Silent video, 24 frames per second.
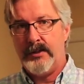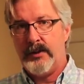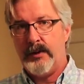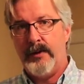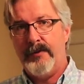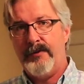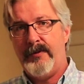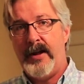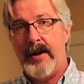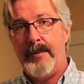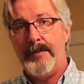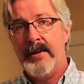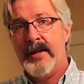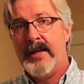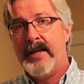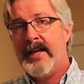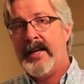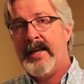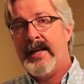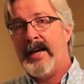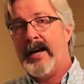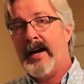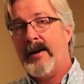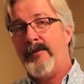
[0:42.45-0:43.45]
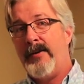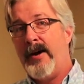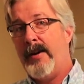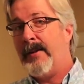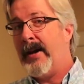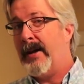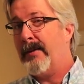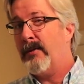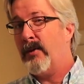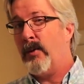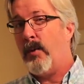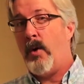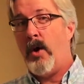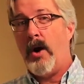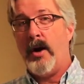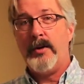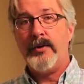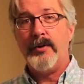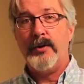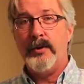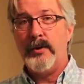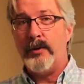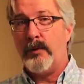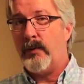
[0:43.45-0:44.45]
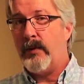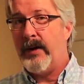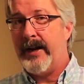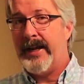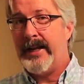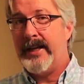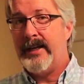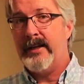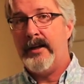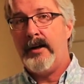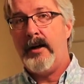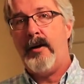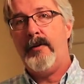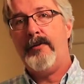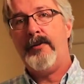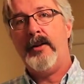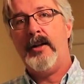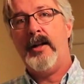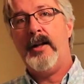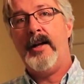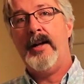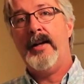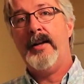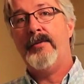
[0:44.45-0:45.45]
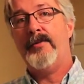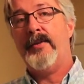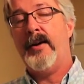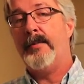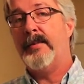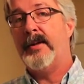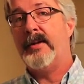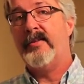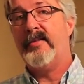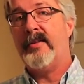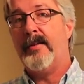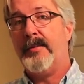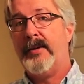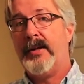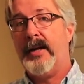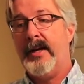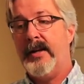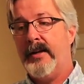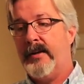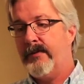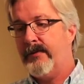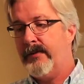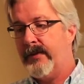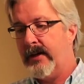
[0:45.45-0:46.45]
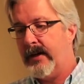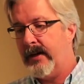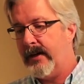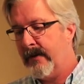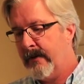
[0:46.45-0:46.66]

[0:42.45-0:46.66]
So if I'm having to walk through the rain an awful lot, if I'm in some kind of